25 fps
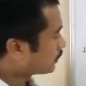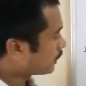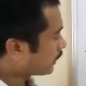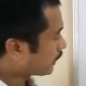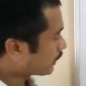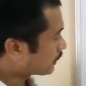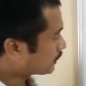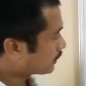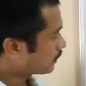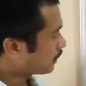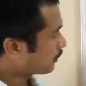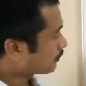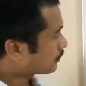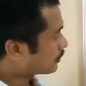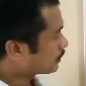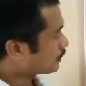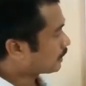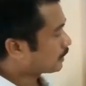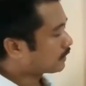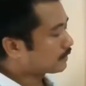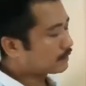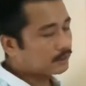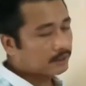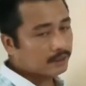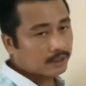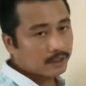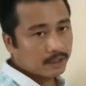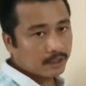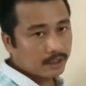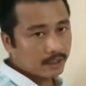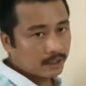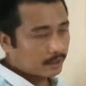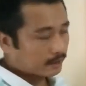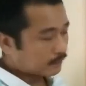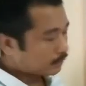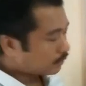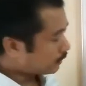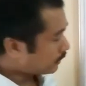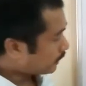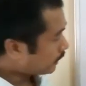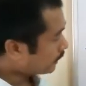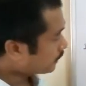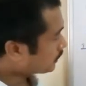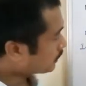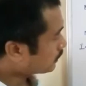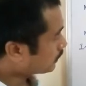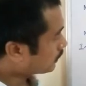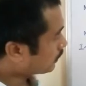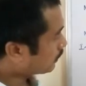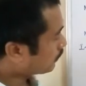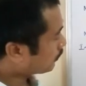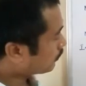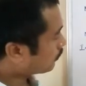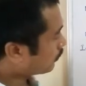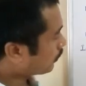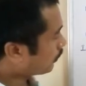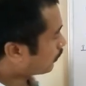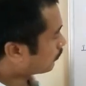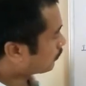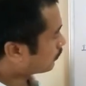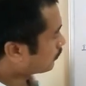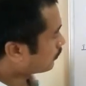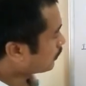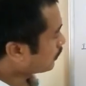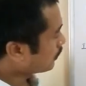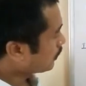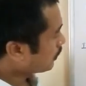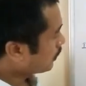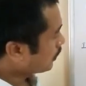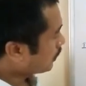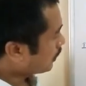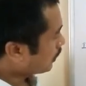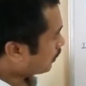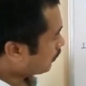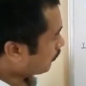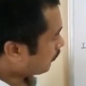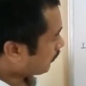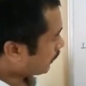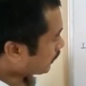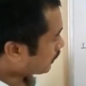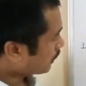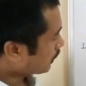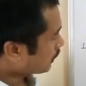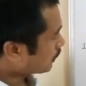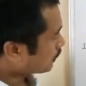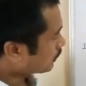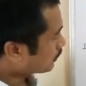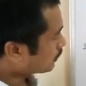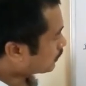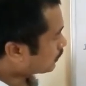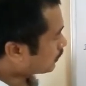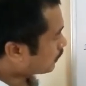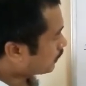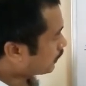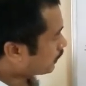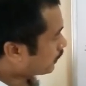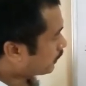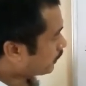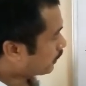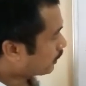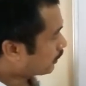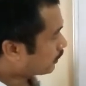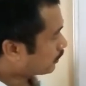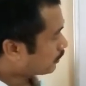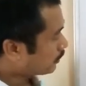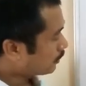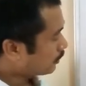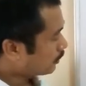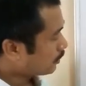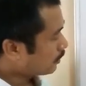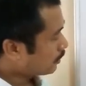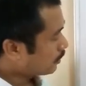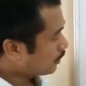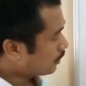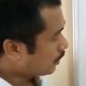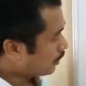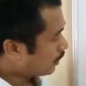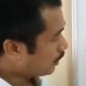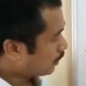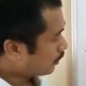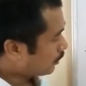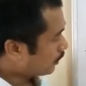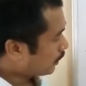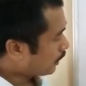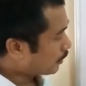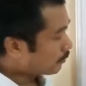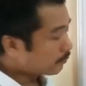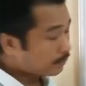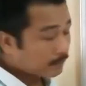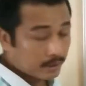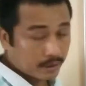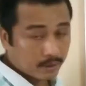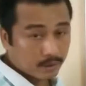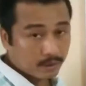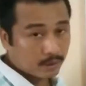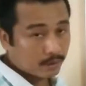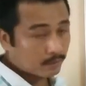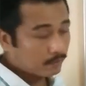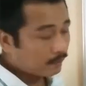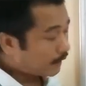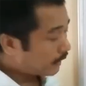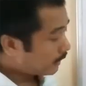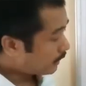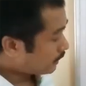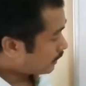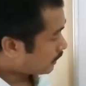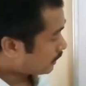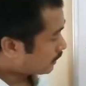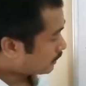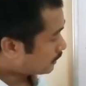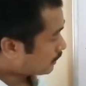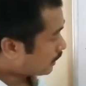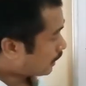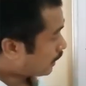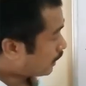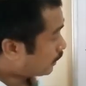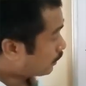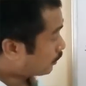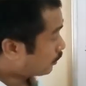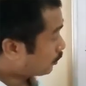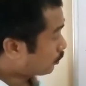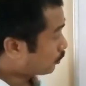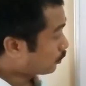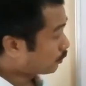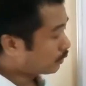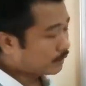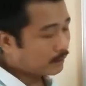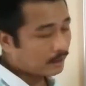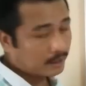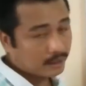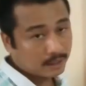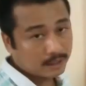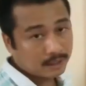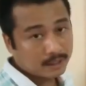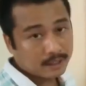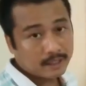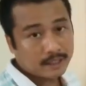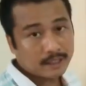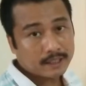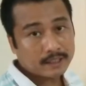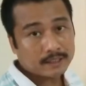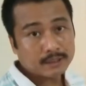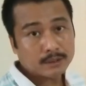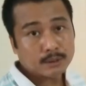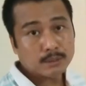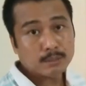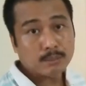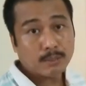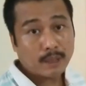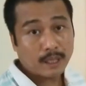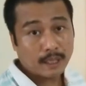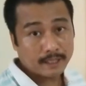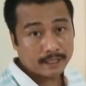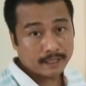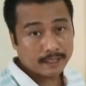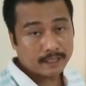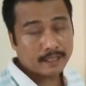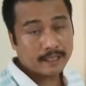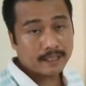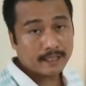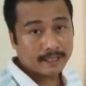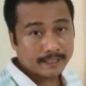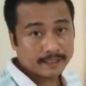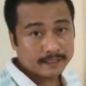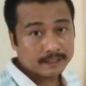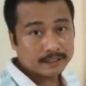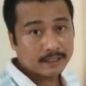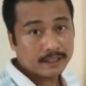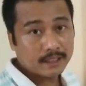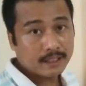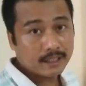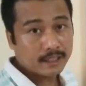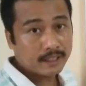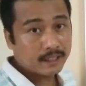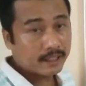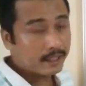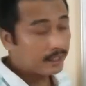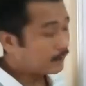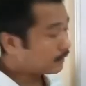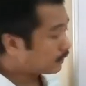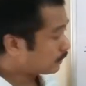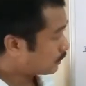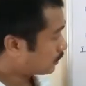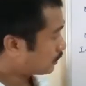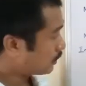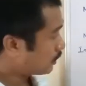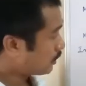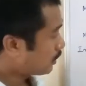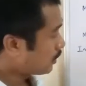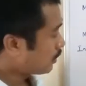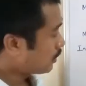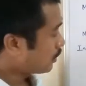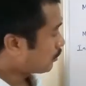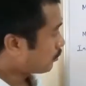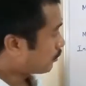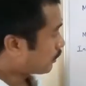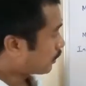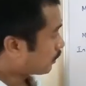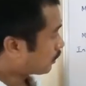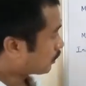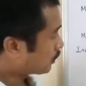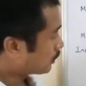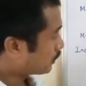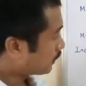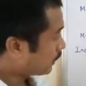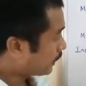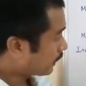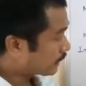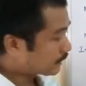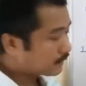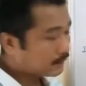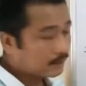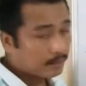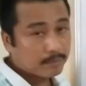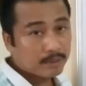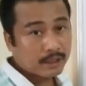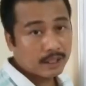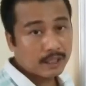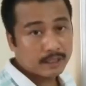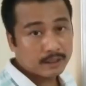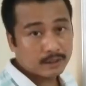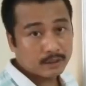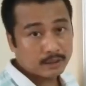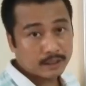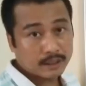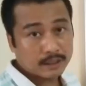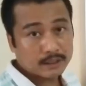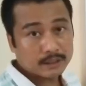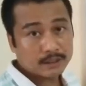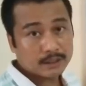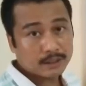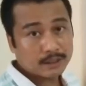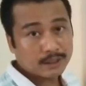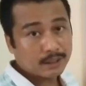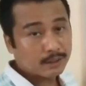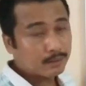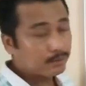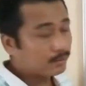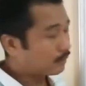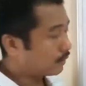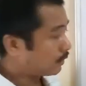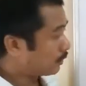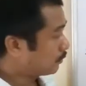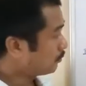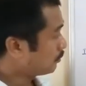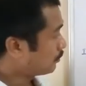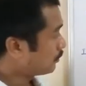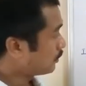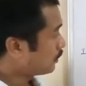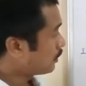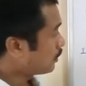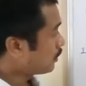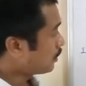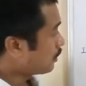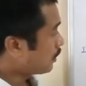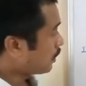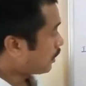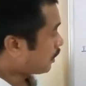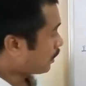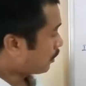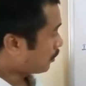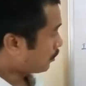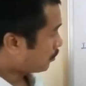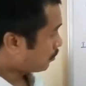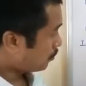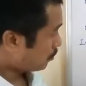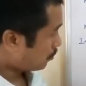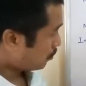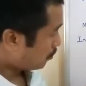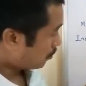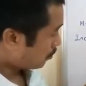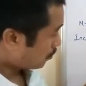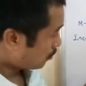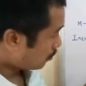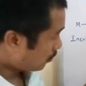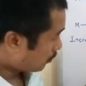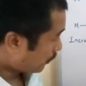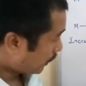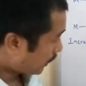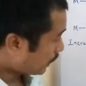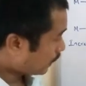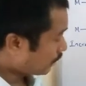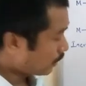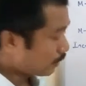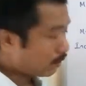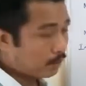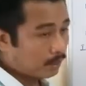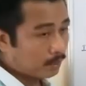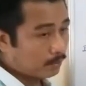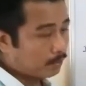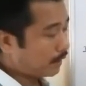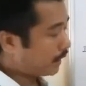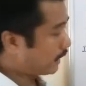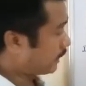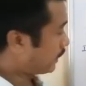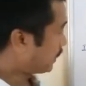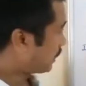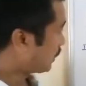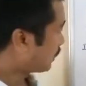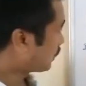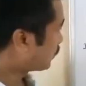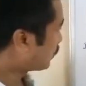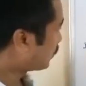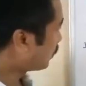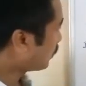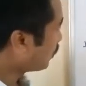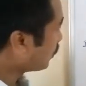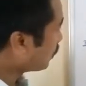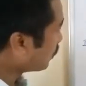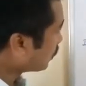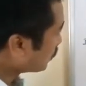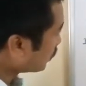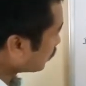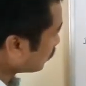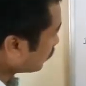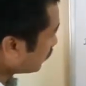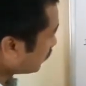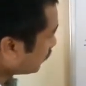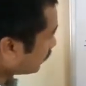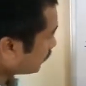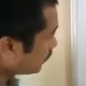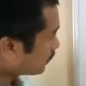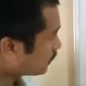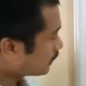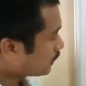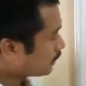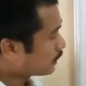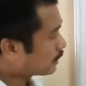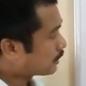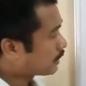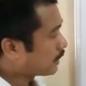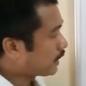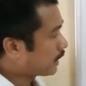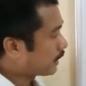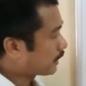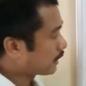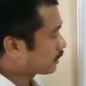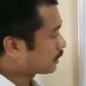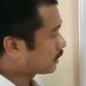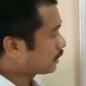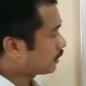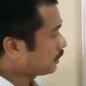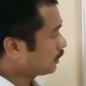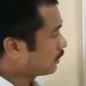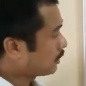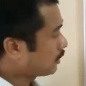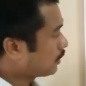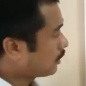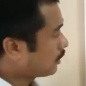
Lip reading: accept such electron density from metals in their empty orbitals are known as pi acid ligands, because they accept electron density from metal orbitals. So this interaction